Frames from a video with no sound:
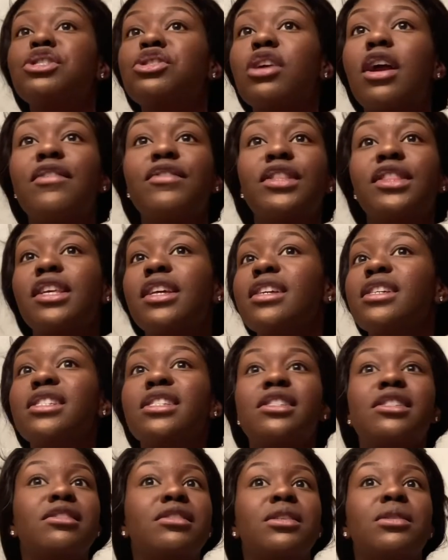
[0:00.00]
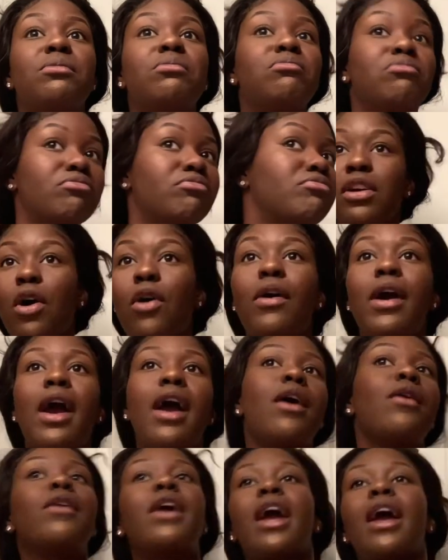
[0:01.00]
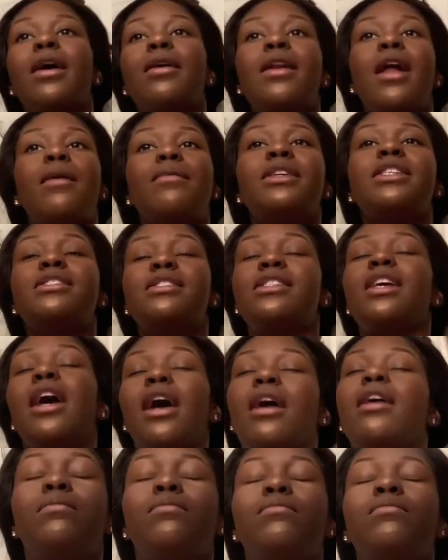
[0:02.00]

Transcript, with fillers: sure everything's okay. Okay, now we can set.